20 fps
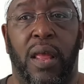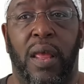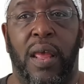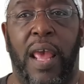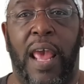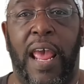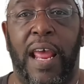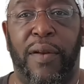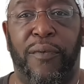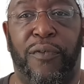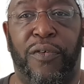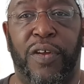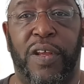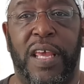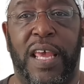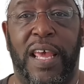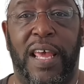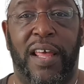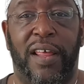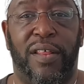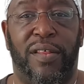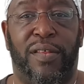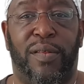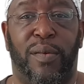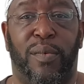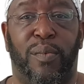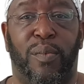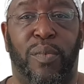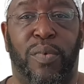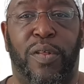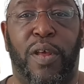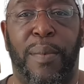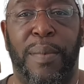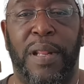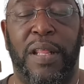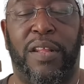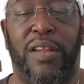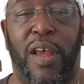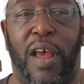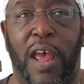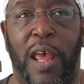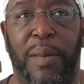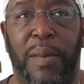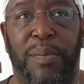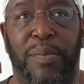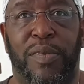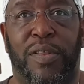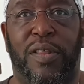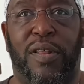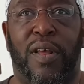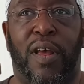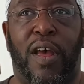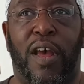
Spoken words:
And for years, so many times,